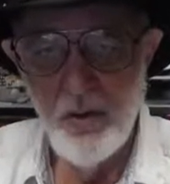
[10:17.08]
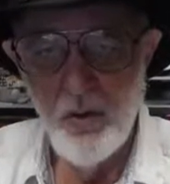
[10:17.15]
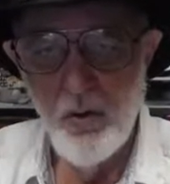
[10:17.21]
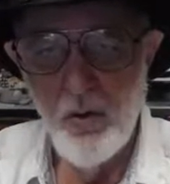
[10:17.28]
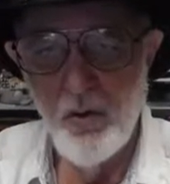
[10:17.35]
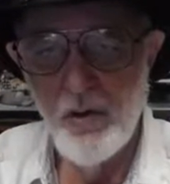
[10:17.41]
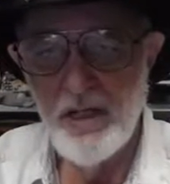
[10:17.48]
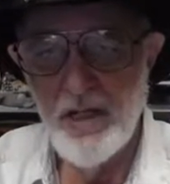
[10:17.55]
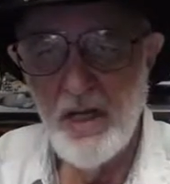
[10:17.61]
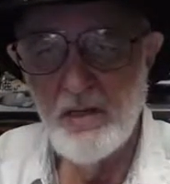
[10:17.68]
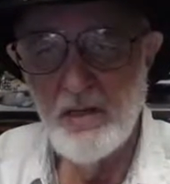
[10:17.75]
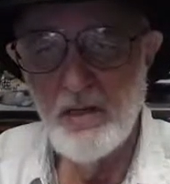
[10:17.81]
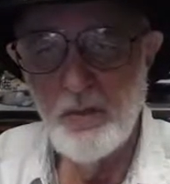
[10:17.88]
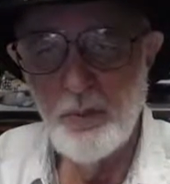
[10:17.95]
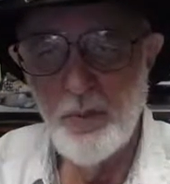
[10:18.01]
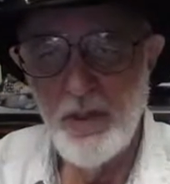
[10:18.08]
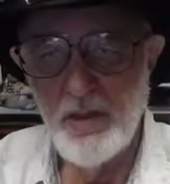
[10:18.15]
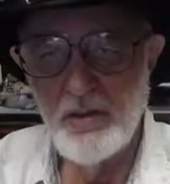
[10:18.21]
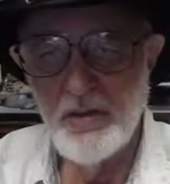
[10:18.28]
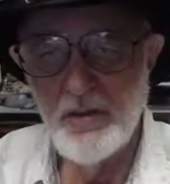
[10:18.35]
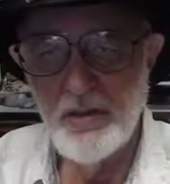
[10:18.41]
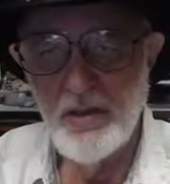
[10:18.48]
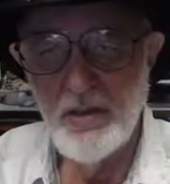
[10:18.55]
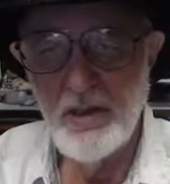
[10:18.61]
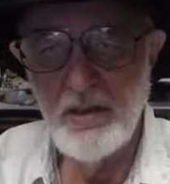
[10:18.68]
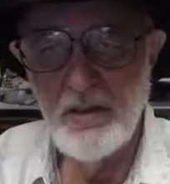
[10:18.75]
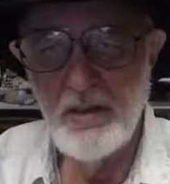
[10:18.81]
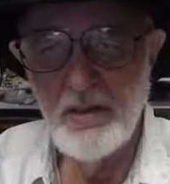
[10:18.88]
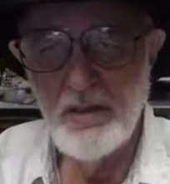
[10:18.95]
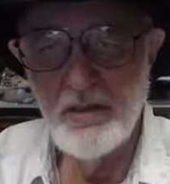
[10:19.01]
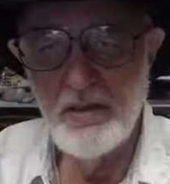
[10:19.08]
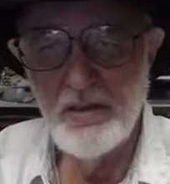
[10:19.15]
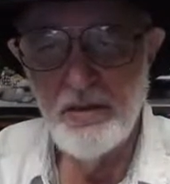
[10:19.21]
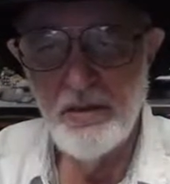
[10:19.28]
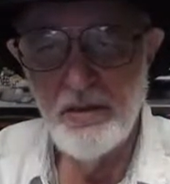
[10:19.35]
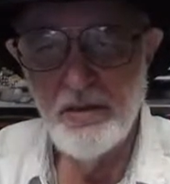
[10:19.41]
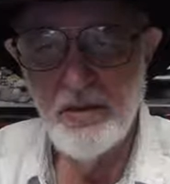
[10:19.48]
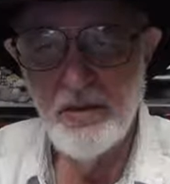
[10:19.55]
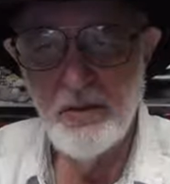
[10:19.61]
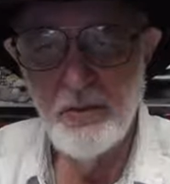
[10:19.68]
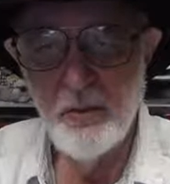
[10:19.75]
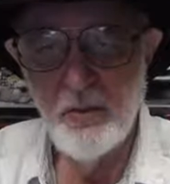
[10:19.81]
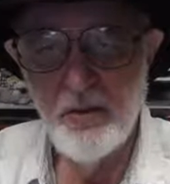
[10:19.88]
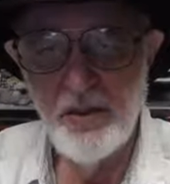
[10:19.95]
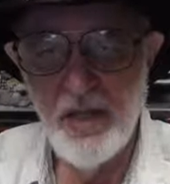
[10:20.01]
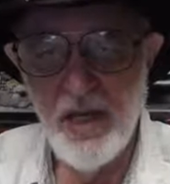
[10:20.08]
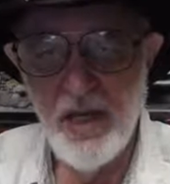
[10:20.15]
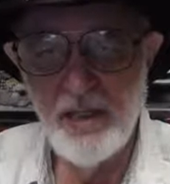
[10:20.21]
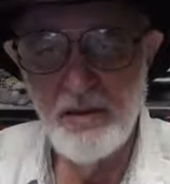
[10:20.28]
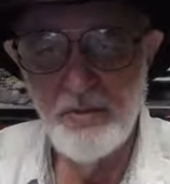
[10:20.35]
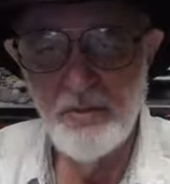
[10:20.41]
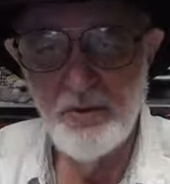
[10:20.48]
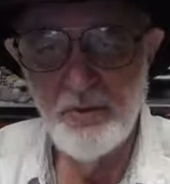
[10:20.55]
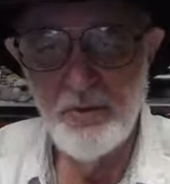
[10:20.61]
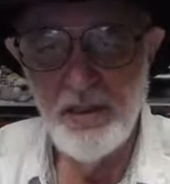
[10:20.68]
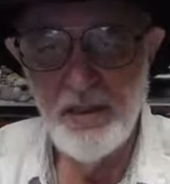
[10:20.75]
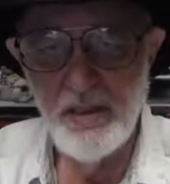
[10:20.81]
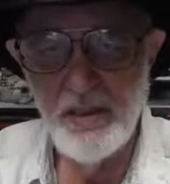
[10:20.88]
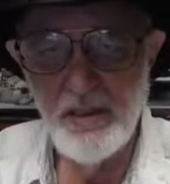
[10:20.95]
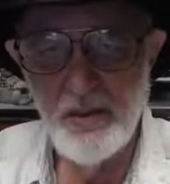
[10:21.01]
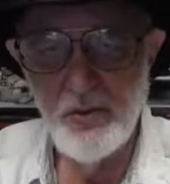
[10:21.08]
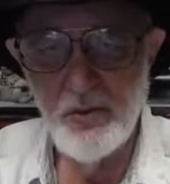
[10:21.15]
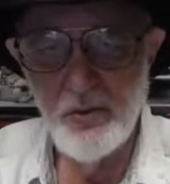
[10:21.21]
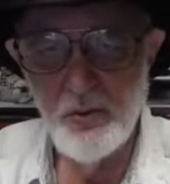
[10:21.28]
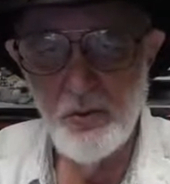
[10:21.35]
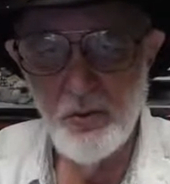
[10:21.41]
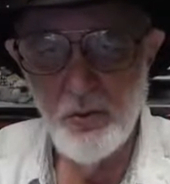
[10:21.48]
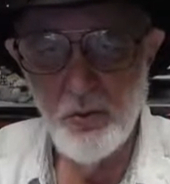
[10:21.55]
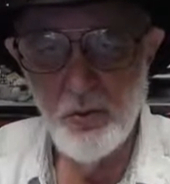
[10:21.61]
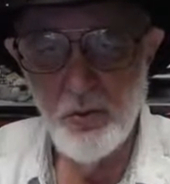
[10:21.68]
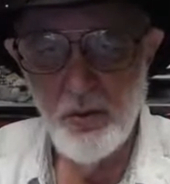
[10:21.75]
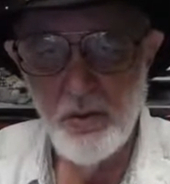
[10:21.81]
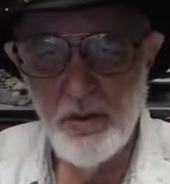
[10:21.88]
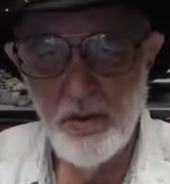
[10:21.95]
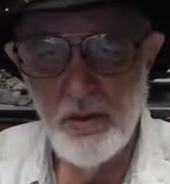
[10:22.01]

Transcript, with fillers: or an occupation inconsistent with items being insured,